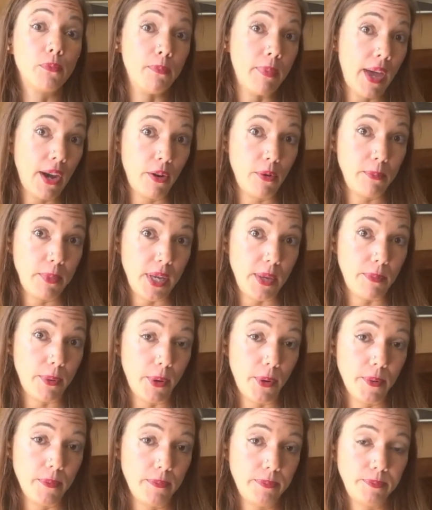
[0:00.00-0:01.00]
better
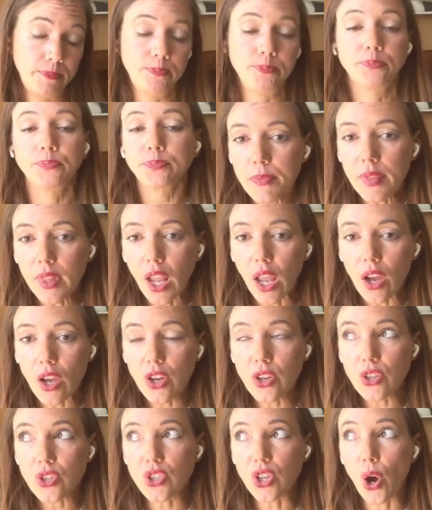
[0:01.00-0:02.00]
people.
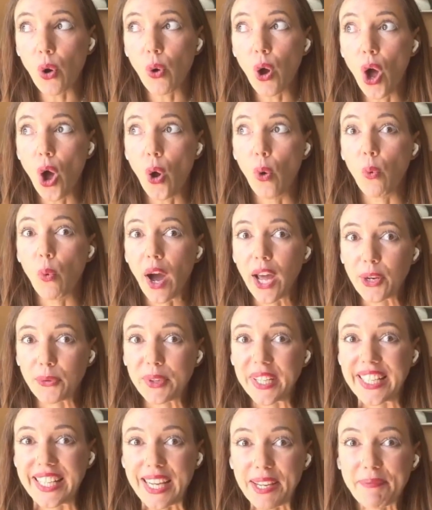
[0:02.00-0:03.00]
So why do
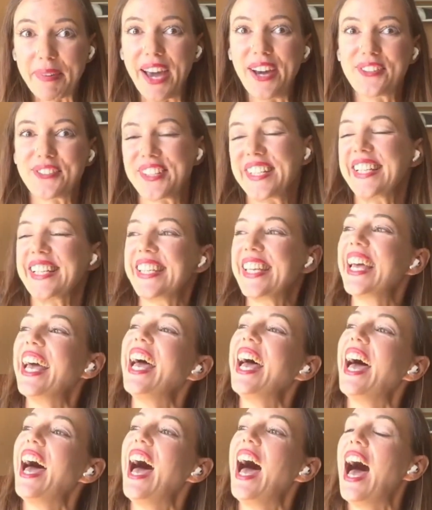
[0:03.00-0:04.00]
we need boundaries?
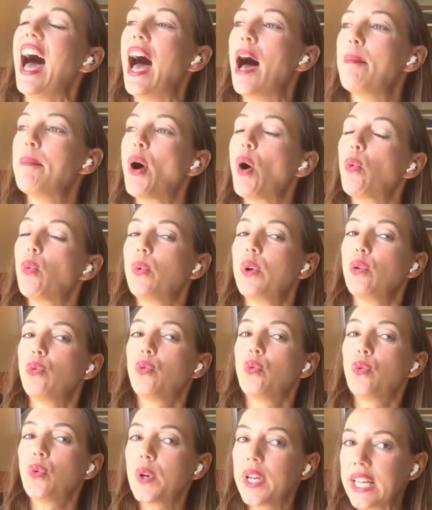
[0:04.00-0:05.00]
We
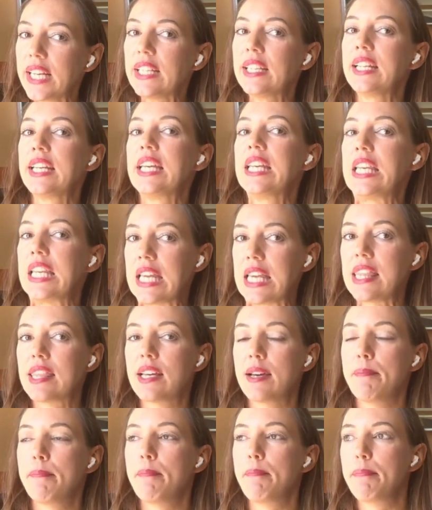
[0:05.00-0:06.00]
really need
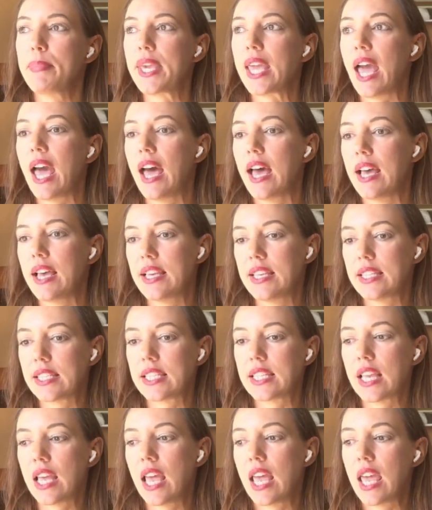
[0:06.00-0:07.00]
them
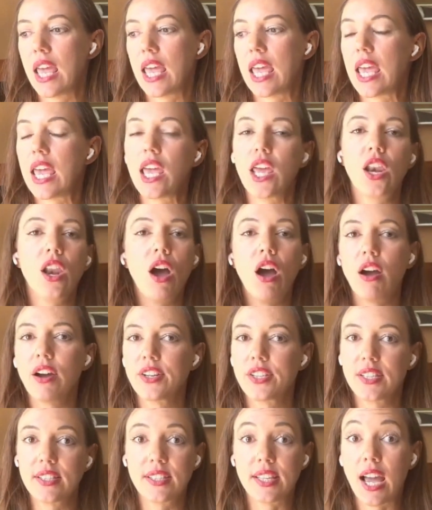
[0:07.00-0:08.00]
because in our
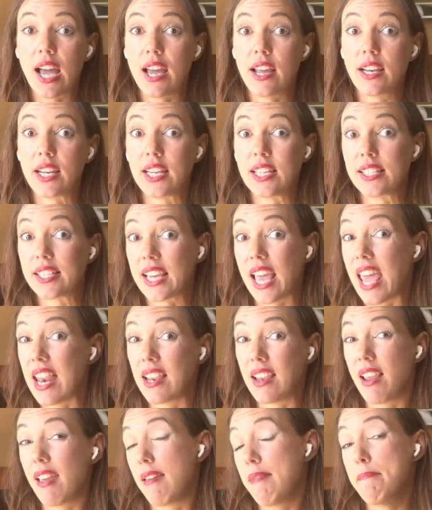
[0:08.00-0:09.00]
societies
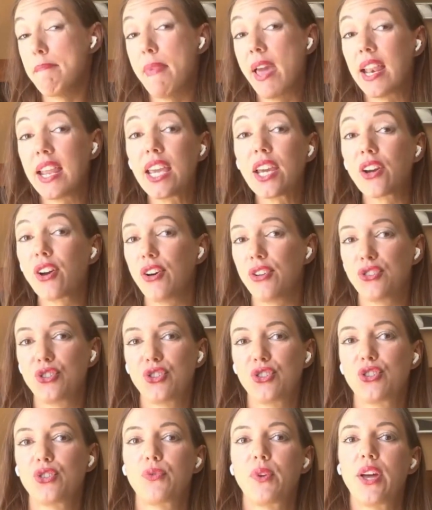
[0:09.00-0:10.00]
and in many
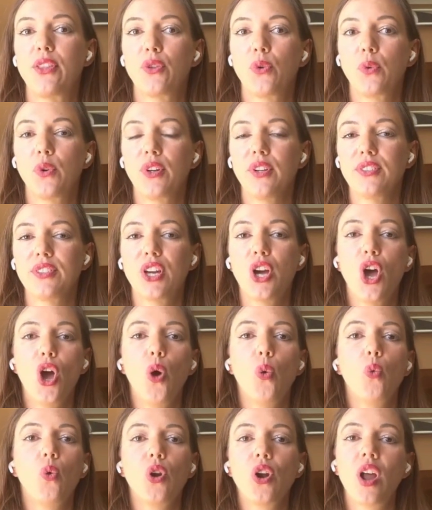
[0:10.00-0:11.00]
cultures around the world,
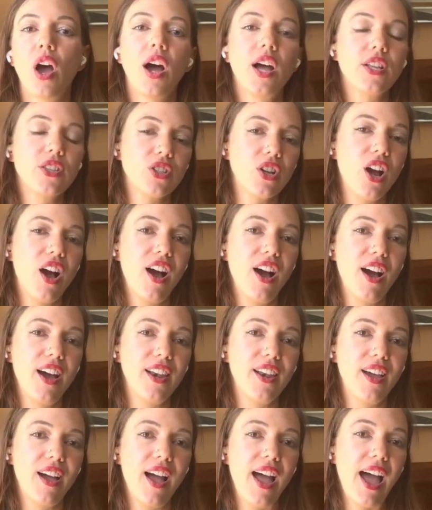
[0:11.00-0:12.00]
we're not
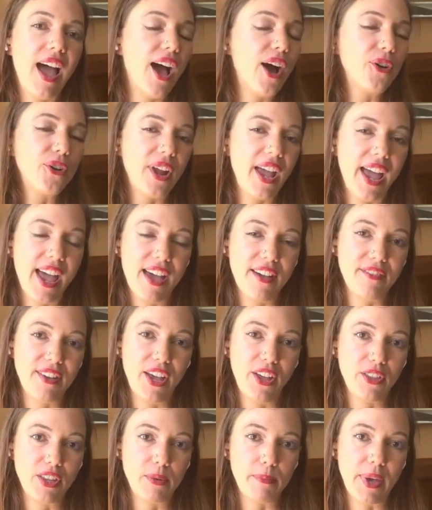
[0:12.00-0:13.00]
taught how to have
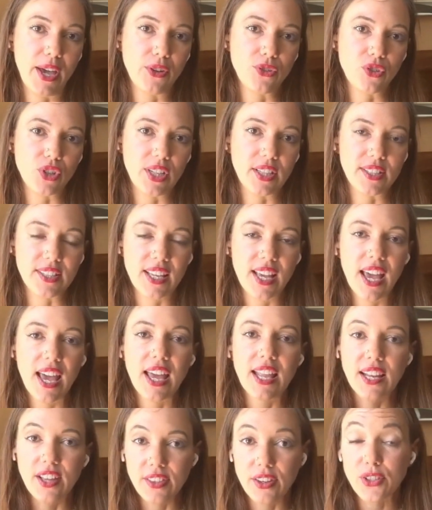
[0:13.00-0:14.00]
healthy boundaries.
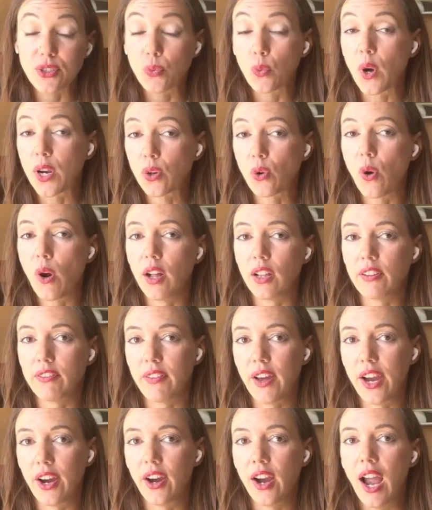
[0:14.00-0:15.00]
Now there's one
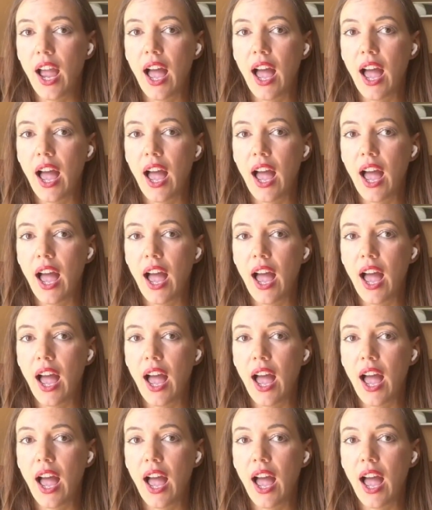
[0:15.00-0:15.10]
qualifier.